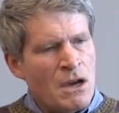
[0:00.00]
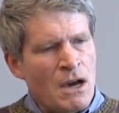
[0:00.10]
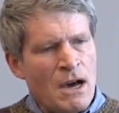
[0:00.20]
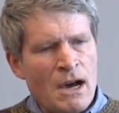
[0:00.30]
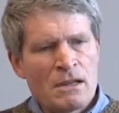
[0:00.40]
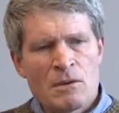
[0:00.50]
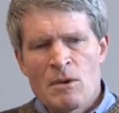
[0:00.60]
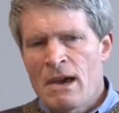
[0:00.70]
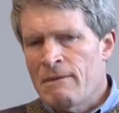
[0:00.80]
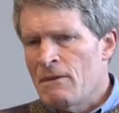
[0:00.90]
Uh, I think
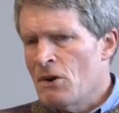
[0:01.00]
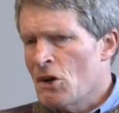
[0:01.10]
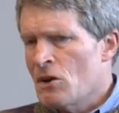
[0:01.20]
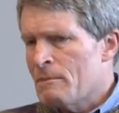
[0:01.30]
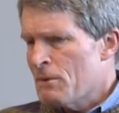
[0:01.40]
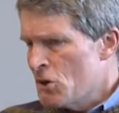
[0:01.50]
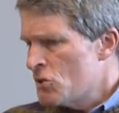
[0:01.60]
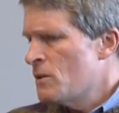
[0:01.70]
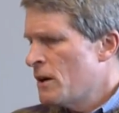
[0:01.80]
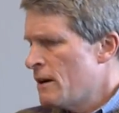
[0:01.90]
we have a very good
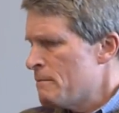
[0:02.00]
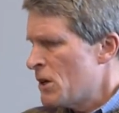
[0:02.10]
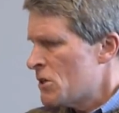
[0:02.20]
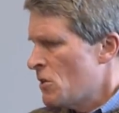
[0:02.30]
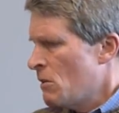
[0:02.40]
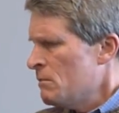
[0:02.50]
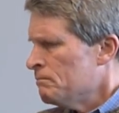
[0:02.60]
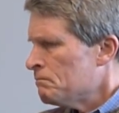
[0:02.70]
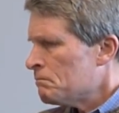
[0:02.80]
approach to it here in Minnesota